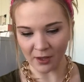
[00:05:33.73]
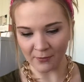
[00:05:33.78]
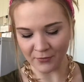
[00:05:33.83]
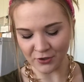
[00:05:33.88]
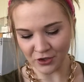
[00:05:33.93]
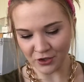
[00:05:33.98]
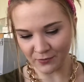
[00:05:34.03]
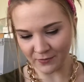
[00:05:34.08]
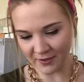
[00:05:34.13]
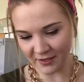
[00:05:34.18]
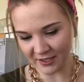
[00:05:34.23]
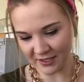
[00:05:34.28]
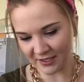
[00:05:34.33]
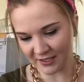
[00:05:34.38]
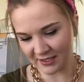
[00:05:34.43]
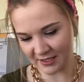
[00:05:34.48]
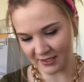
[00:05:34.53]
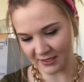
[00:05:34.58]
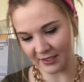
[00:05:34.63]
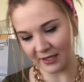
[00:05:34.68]
assuming this
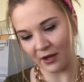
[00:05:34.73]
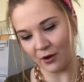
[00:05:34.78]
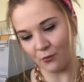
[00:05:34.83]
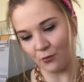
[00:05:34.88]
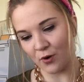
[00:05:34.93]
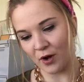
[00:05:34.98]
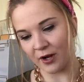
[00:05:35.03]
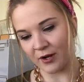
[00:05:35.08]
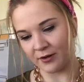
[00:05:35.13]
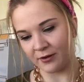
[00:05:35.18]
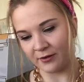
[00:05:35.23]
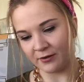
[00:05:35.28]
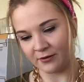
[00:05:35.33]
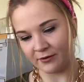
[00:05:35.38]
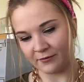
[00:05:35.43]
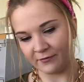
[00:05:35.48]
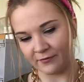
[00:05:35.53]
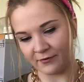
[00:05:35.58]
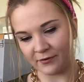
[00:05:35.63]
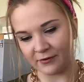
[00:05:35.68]
is just like a one
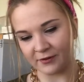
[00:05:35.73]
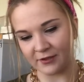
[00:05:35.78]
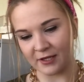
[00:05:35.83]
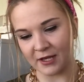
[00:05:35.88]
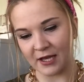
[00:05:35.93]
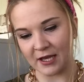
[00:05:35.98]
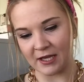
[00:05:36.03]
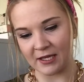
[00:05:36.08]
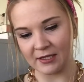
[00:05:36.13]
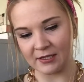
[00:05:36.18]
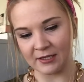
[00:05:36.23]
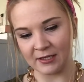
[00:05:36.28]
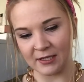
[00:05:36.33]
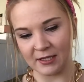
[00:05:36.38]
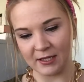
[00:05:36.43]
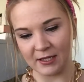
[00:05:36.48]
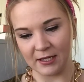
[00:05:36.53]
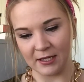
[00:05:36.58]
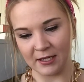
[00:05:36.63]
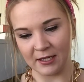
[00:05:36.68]
full size.
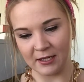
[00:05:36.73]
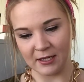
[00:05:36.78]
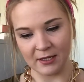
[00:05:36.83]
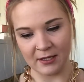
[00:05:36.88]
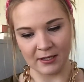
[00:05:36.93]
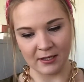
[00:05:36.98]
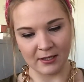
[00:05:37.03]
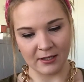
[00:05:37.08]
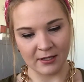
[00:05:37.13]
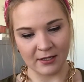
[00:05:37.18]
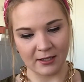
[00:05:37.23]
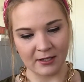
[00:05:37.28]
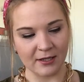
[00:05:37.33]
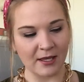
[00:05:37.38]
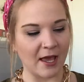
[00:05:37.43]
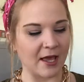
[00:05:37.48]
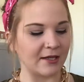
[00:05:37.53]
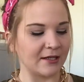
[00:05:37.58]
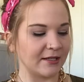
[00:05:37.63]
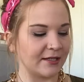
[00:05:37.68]

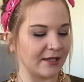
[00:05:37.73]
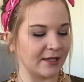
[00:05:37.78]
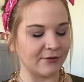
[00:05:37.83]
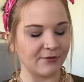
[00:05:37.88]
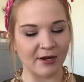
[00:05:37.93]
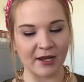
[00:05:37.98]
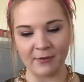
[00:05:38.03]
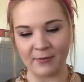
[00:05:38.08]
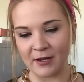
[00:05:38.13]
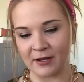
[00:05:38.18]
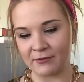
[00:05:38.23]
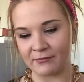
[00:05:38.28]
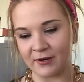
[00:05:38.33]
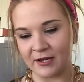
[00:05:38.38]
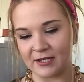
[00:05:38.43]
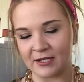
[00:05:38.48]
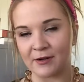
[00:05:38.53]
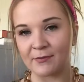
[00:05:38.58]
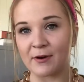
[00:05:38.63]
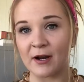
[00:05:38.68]
Yeah, it just says recommended
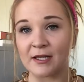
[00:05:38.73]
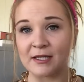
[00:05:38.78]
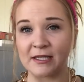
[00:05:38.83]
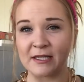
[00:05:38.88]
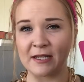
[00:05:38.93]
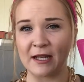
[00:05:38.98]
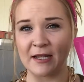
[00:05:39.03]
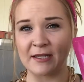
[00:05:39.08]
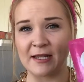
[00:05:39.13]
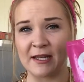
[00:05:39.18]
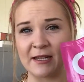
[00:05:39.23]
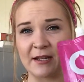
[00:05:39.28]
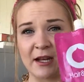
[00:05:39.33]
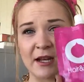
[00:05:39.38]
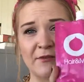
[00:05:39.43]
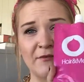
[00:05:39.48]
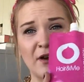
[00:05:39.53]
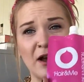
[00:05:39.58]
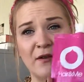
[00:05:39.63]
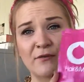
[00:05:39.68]
retail price is
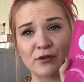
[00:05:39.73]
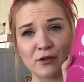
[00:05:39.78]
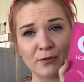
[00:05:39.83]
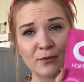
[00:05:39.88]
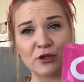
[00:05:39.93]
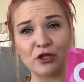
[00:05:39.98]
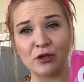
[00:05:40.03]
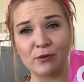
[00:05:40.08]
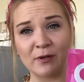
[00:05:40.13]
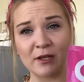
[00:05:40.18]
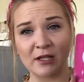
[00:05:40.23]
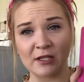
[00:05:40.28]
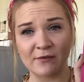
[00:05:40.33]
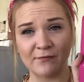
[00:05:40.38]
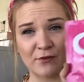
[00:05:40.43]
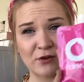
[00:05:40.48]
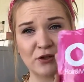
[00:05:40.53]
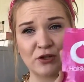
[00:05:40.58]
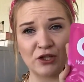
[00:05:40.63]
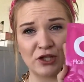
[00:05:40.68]
$19.95. So I'm assuming it's
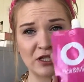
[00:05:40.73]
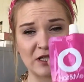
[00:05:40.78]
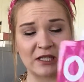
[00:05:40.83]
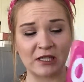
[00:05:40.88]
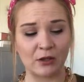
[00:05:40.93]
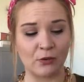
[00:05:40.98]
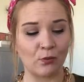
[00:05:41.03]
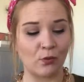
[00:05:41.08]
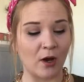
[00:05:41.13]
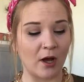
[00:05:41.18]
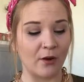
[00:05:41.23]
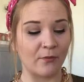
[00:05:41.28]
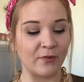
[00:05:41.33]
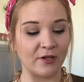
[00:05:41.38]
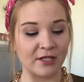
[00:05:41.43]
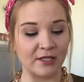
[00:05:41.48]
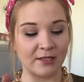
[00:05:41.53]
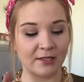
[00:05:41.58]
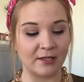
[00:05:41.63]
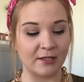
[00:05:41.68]
for just the one,
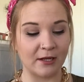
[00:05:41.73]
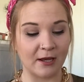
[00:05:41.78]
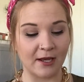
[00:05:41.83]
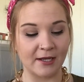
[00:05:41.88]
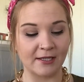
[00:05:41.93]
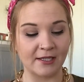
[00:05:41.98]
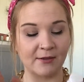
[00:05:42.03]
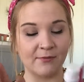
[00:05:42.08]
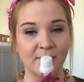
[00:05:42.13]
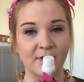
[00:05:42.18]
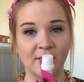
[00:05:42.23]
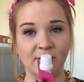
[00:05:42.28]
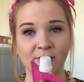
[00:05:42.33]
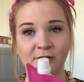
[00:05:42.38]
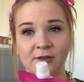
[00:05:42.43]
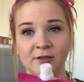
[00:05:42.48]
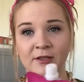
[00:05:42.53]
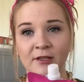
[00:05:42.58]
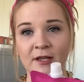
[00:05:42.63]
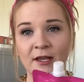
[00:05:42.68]
which is a
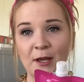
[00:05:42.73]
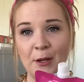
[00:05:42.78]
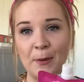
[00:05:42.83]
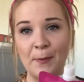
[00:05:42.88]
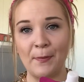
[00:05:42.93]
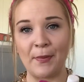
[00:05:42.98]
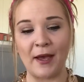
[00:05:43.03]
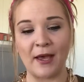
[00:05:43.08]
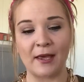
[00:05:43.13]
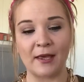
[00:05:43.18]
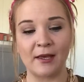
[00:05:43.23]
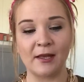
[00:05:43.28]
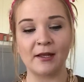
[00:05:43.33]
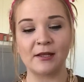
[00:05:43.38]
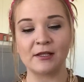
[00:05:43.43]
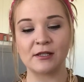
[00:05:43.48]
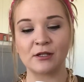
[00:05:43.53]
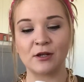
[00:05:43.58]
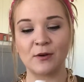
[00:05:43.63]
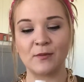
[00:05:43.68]
90ml
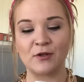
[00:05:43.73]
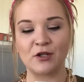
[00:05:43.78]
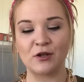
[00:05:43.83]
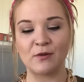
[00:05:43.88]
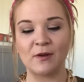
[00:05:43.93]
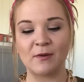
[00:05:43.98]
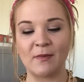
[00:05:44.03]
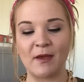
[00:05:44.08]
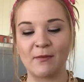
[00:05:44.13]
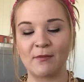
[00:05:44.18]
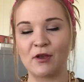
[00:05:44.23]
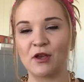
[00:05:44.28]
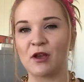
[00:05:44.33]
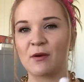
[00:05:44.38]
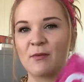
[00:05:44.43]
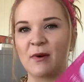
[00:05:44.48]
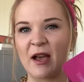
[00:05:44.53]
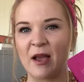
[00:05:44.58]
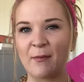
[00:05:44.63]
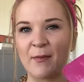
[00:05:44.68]
packet. So I'm assuming maybe you
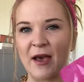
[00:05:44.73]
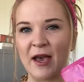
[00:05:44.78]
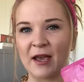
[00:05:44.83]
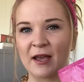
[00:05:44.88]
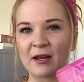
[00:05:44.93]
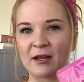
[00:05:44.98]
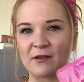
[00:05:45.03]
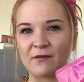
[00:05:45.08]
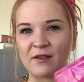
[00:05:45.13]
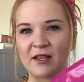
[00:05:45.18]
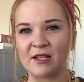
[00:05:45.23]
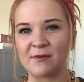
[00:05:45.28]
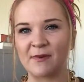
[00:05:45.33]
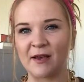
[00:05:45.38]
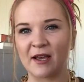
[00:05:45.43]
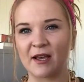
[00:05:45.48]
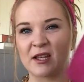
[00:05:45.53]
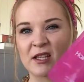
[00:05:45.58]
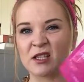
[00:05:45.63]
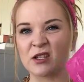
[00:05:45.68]
can buy a packet of these
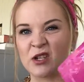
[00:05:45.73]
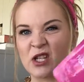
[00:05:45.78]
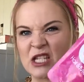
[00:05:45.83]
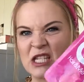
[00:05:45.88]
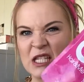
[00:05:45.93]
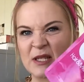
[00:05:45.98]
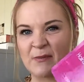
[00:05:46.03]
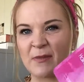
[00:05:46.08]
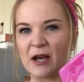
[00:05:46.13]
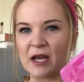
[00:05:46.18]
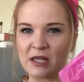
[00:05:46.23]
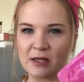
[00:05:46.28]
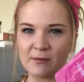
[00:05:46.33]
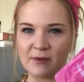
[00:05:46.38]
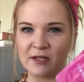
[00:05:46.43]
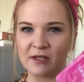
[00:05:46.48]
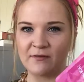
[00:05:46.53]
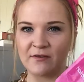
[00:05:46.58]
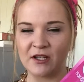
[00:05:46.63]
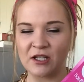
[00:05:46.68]
packets or you just buy them
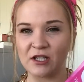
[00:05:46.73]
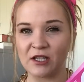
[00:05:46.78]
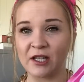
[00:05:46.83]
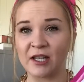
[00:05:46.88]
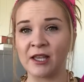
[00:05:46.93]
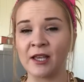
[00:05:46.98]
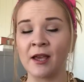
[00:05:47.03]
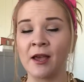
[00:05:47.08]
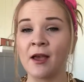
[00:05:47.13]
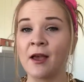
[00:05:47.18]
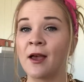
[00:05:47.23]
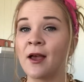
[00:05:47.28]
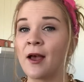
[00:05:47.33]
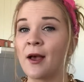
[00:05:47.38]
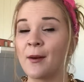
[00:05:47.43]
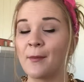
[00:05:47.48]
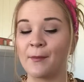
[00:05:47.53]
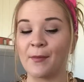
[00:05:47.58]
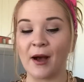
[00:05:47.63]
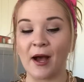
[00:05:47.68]
individually.
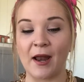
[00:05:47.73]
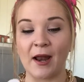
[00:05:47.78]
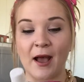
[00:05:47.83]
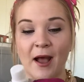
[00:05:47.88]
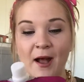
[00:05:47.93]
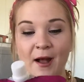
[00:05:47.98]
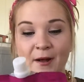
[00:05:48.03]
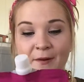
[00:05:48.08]
But